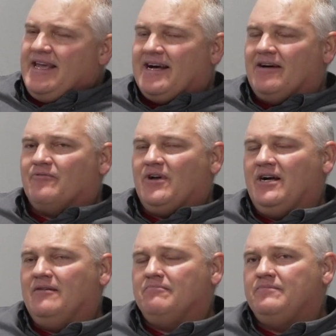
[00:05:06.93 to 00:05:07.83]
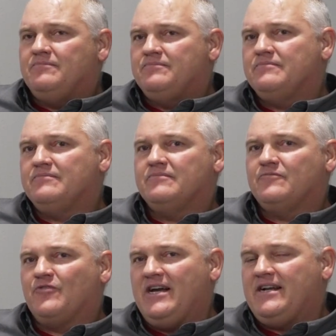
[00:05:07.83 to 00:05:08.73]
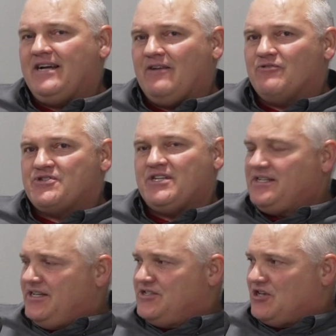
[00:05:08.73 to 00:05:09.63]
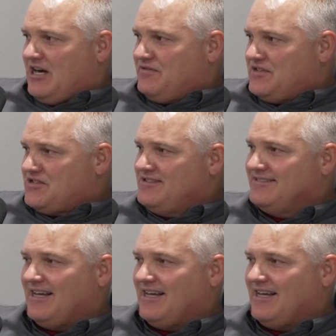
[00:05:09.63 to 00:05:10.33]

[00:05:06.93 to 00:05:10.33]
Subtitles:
Yeah. Ryan and I were sitting in his office.